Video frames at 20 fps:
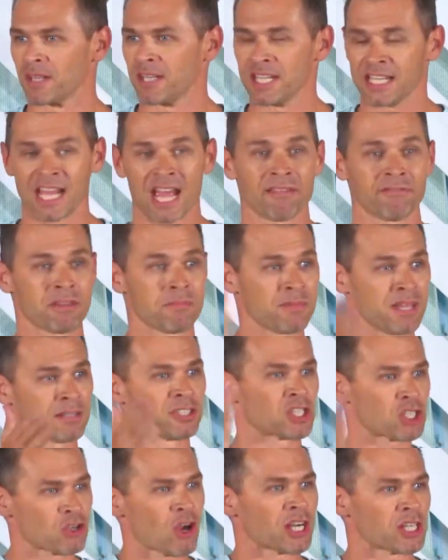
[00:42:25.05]
And he gave them the
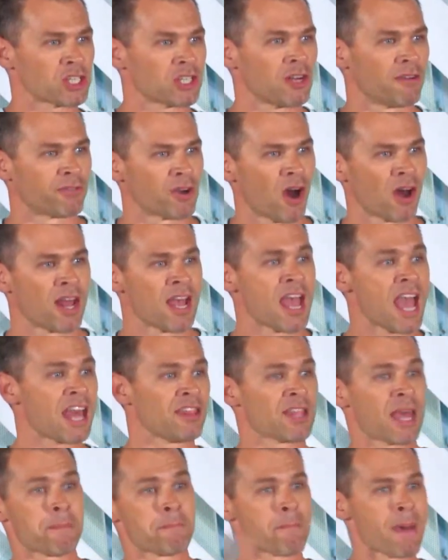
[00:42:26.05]
instruction of God.
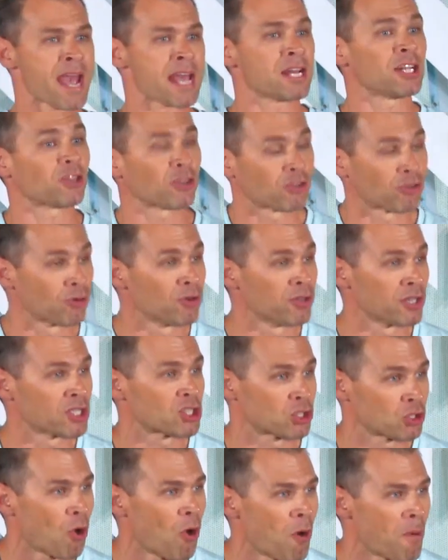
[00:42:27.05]
And they made it through
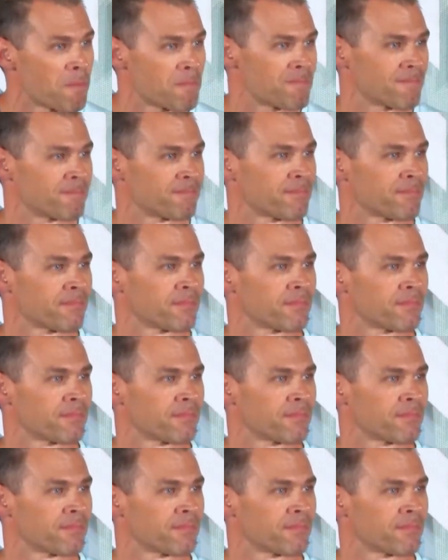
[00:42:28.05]
the storm.